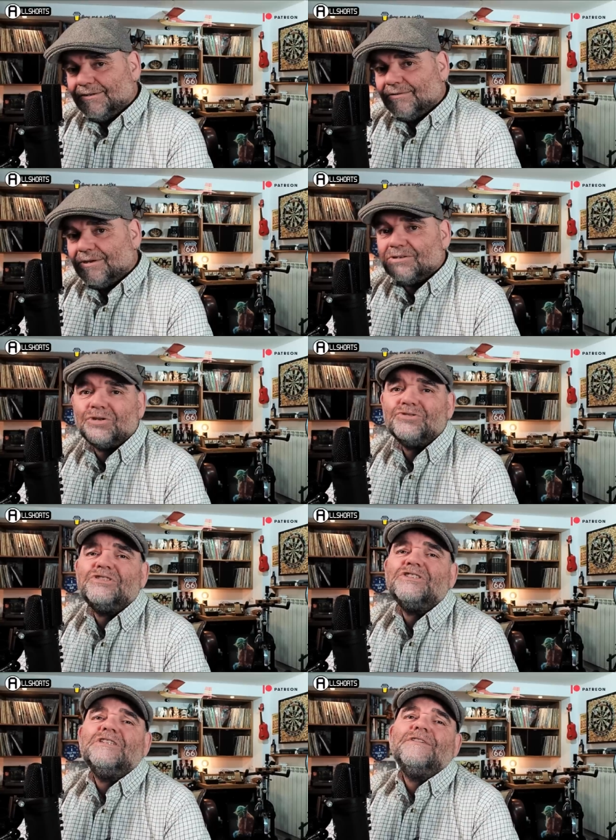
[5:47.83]
Well,
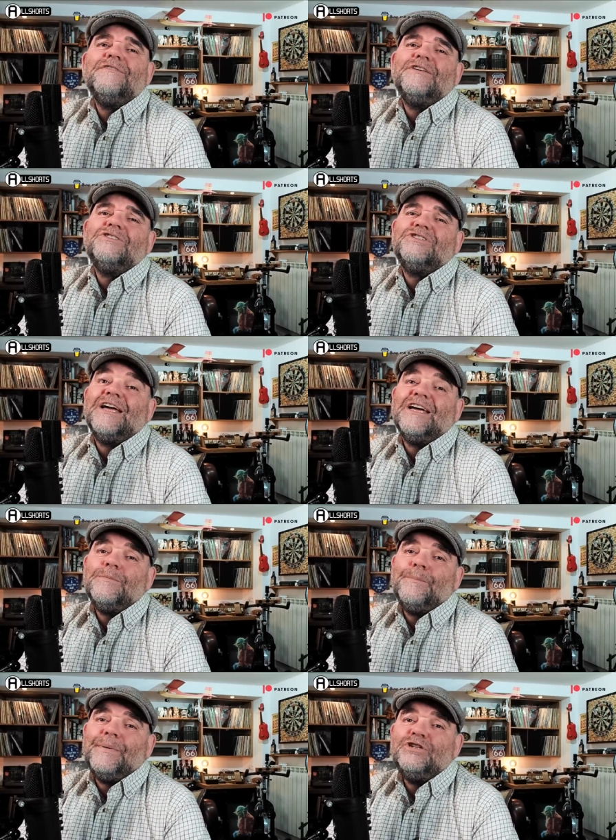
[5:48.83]
Johnson's intervention
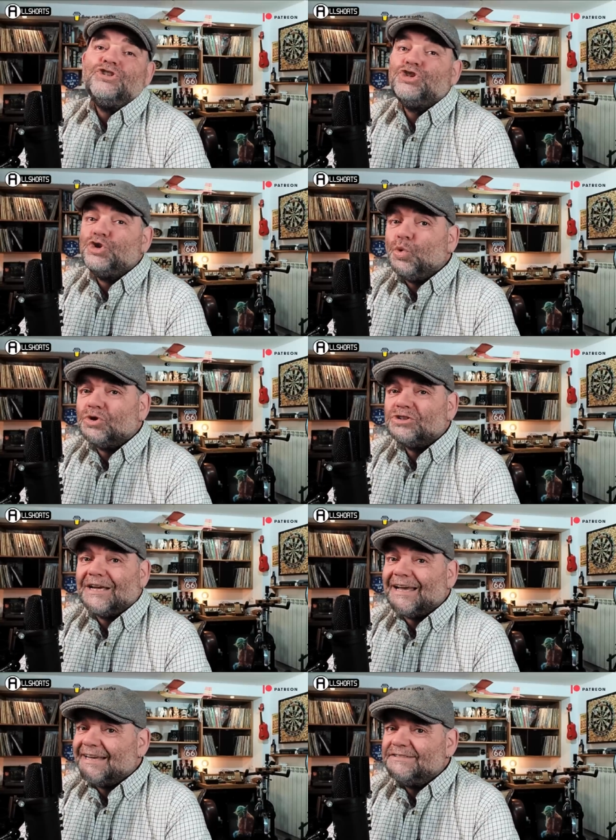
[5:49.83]
had been short
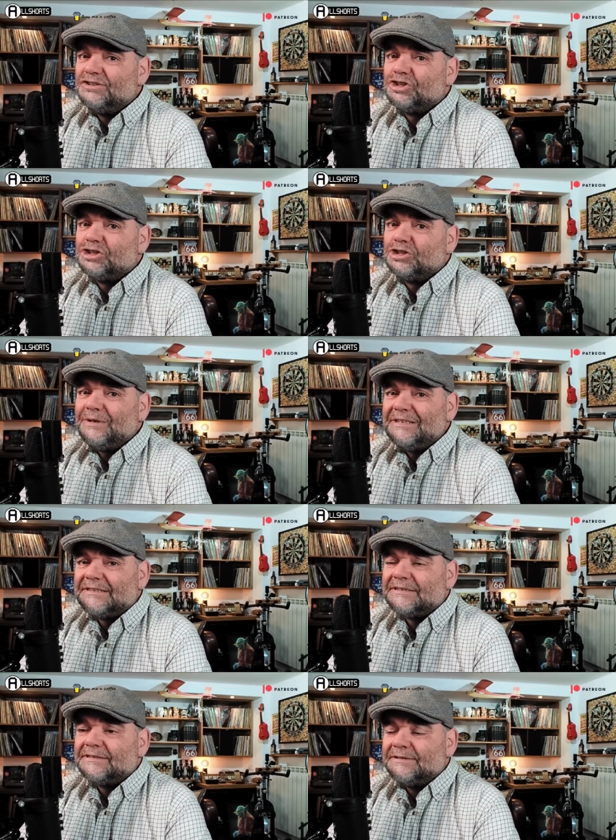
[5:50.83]
and
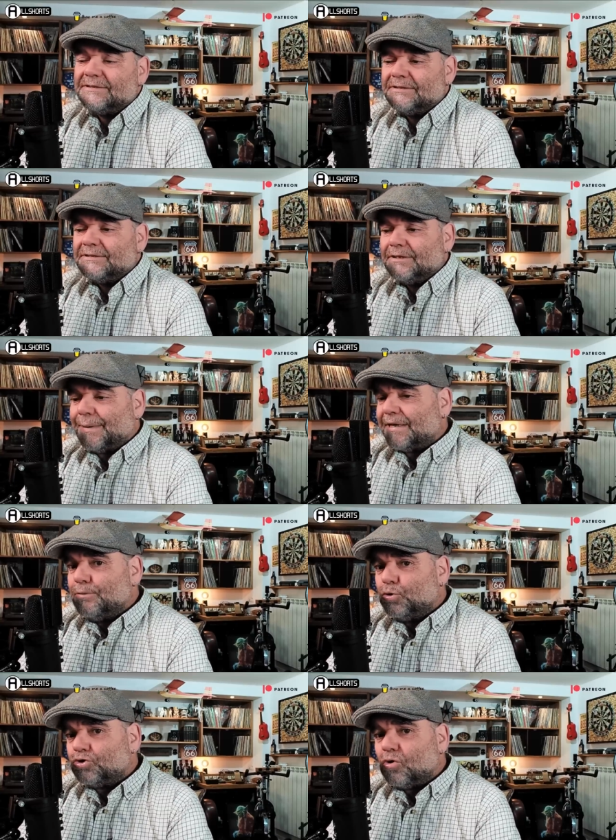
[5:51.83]
sweet. Penny
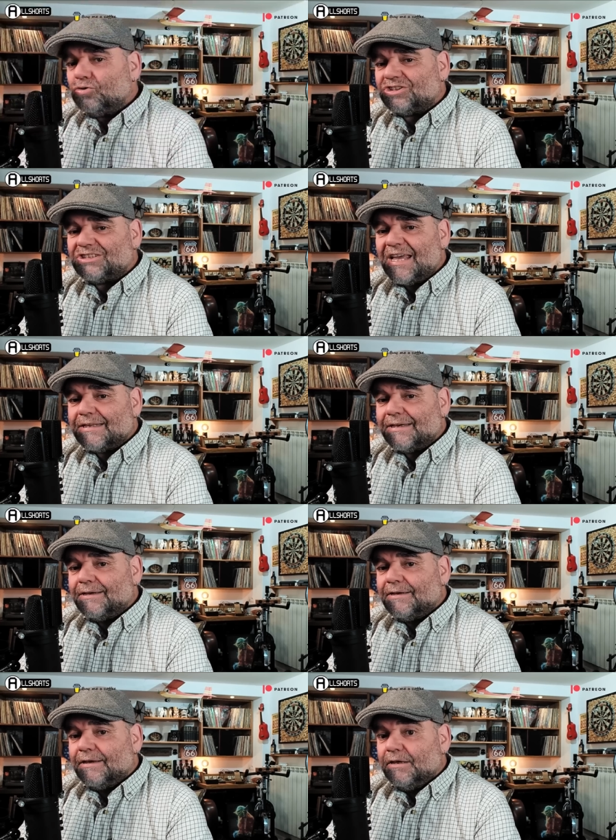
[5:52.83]
Mordaunt said
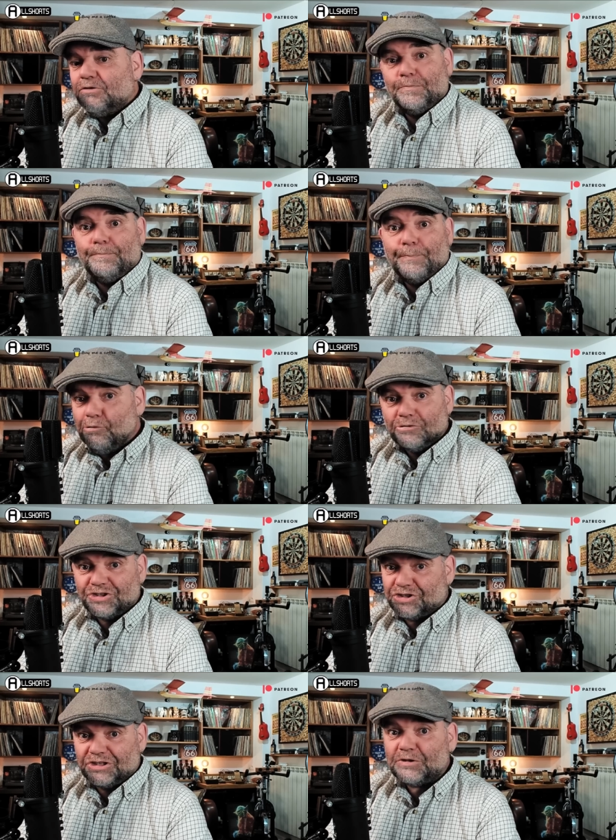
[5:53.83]
it was
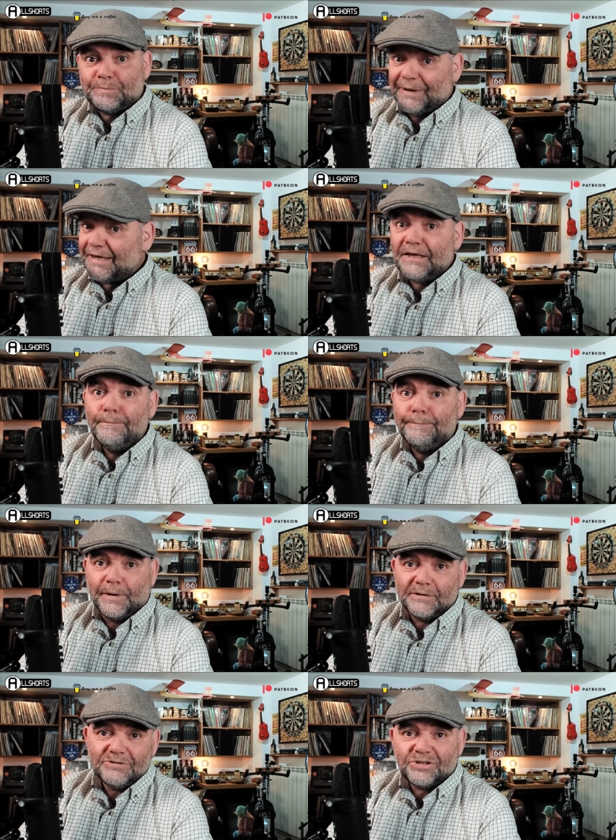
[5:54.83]
Boris just being
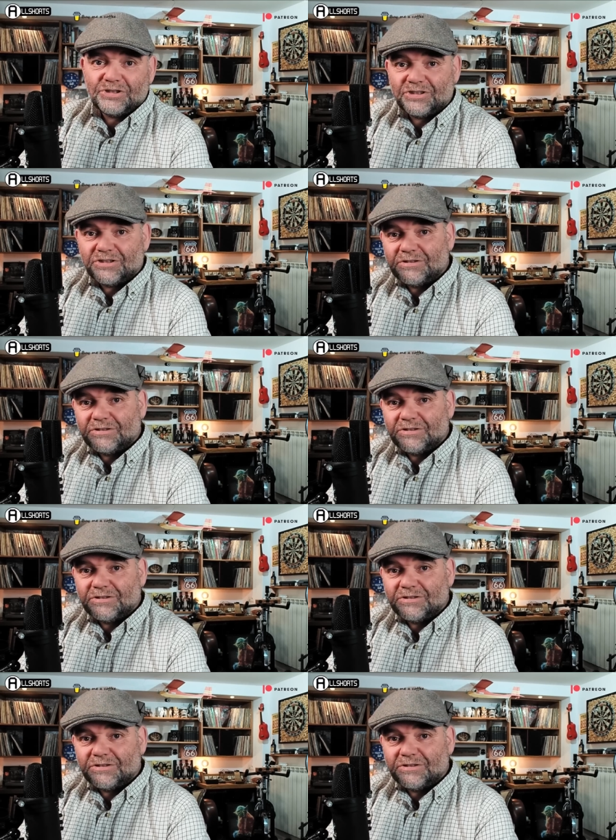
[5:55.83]
Boris.